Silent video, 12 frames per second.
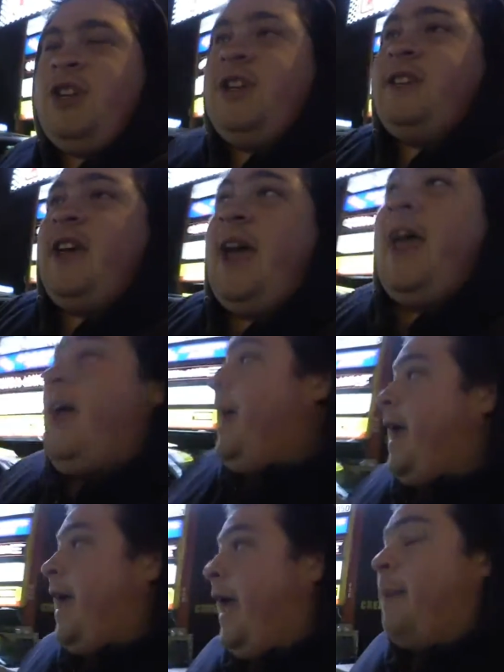which is a
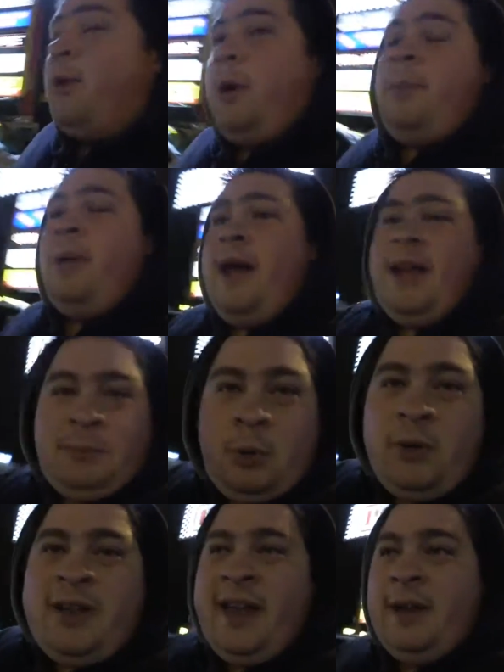hamburger place,
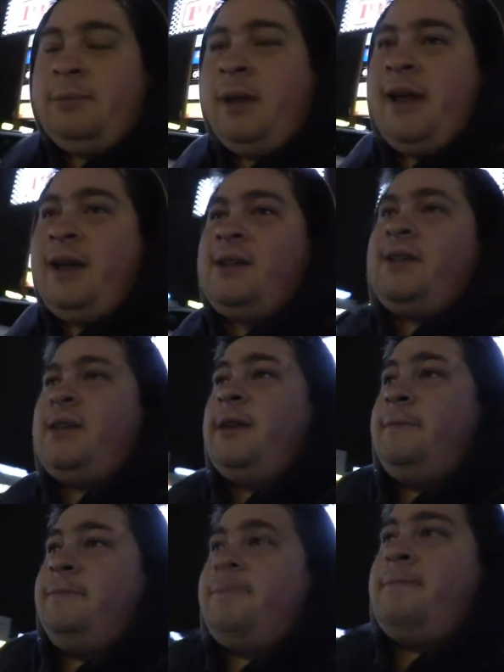poutine place,
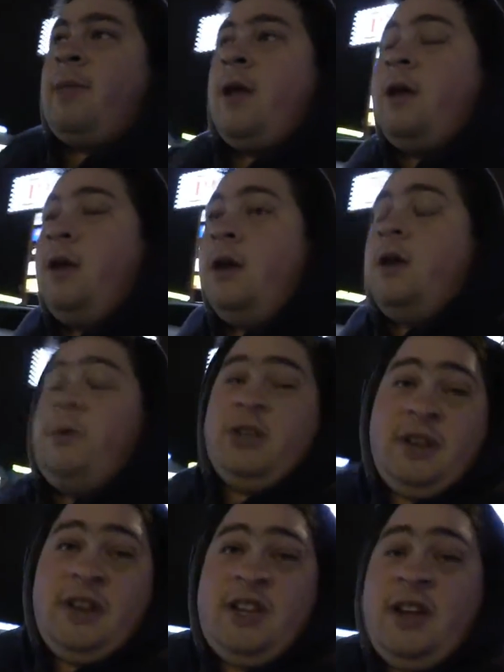
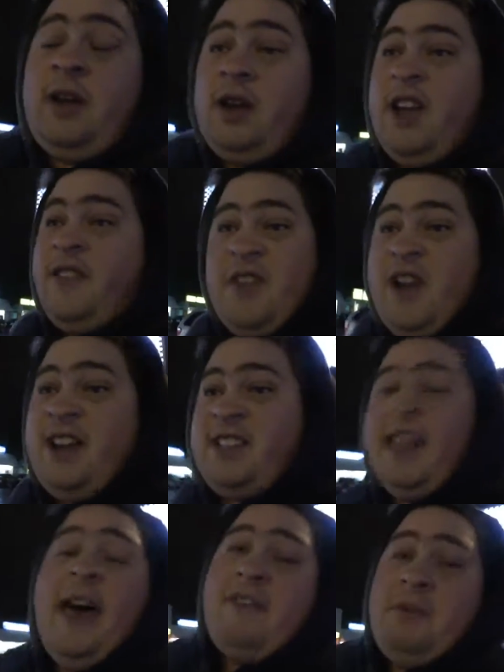which is, if you guys
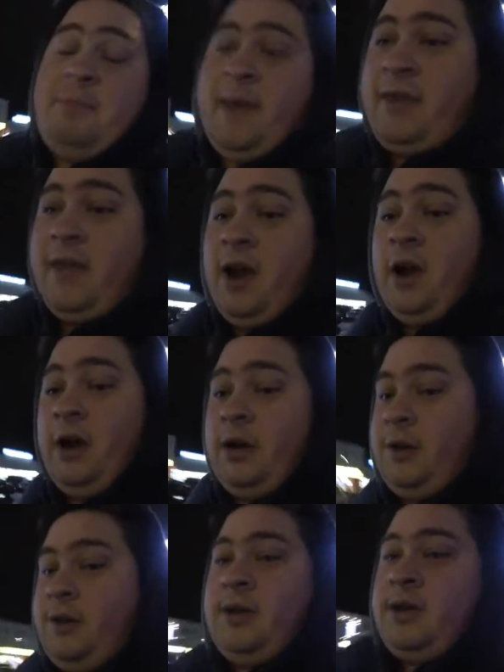still haven't been there,
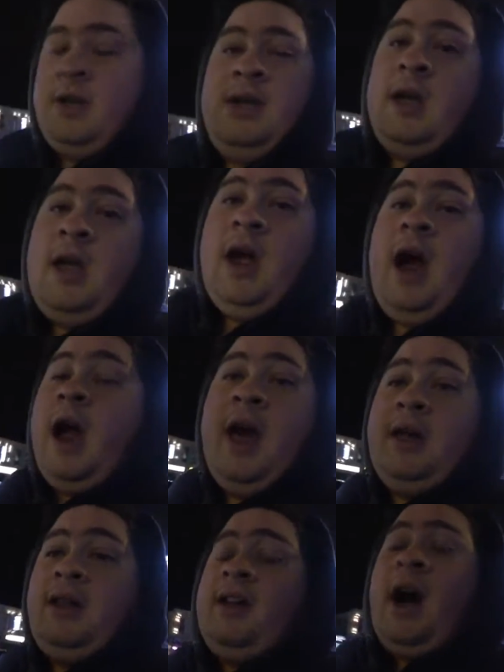I
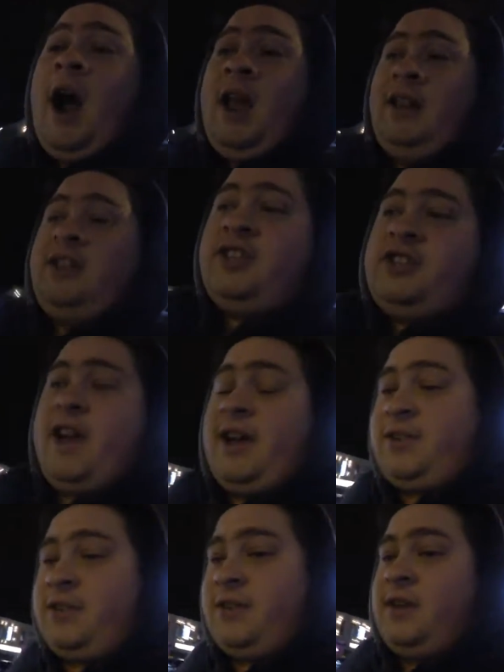highly
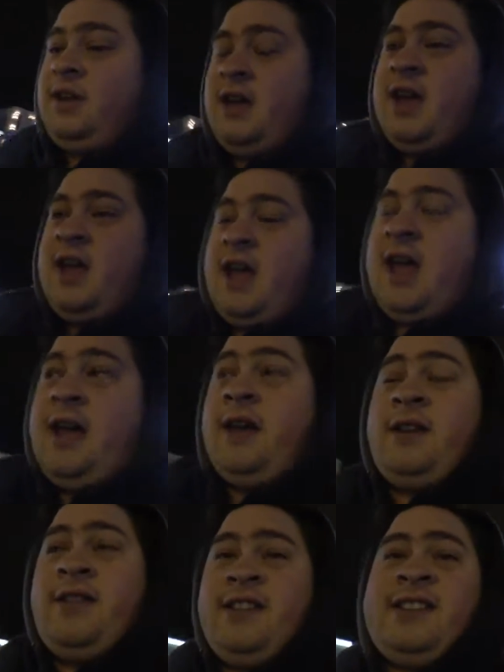suggest.
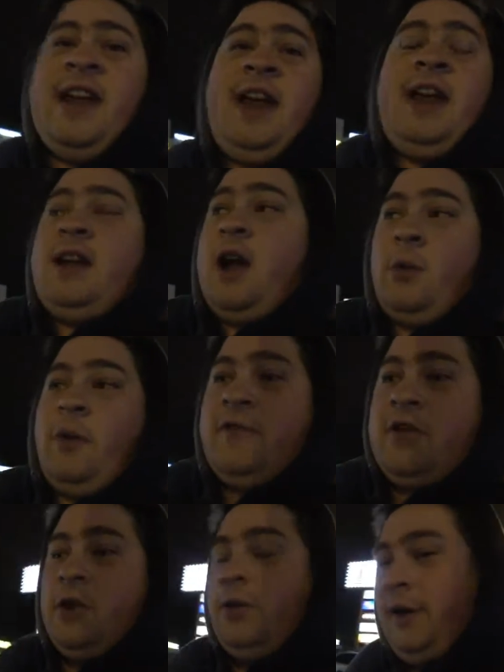And this ain't a
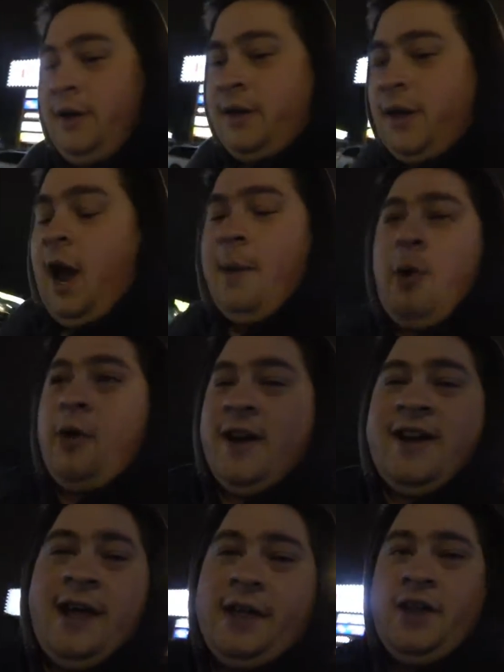review, and I'm already
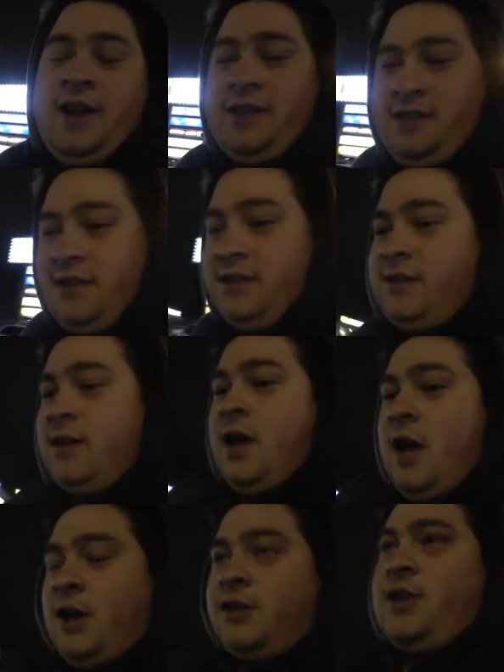telling you guys this.
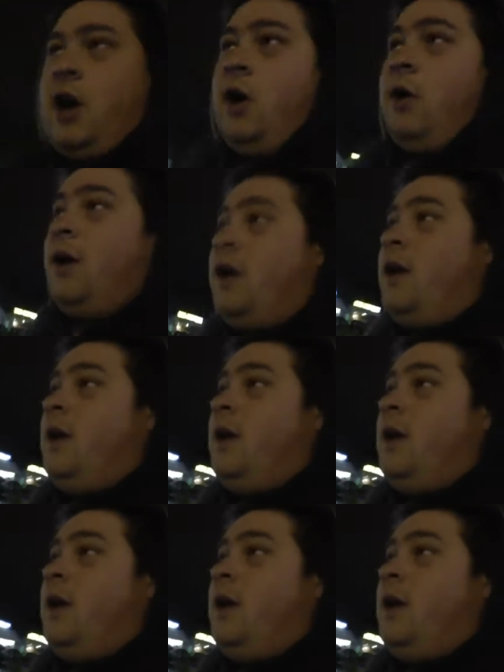So